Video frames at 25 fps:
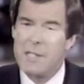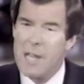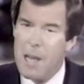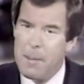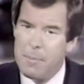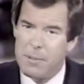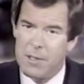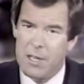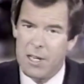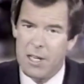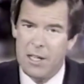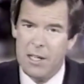
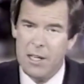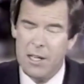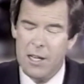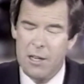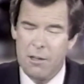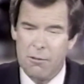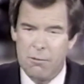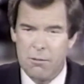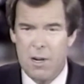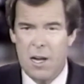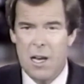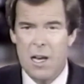remain under
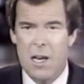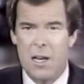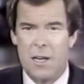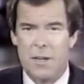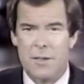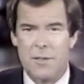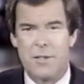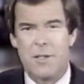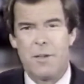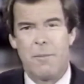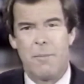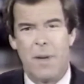Jewish
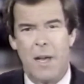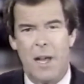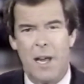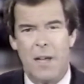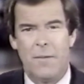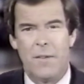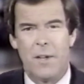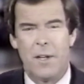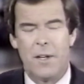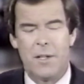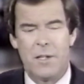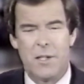influence
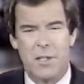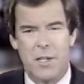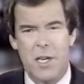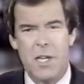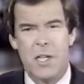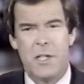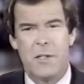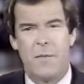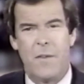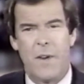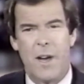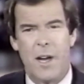or
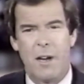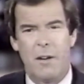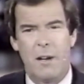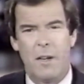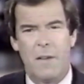control.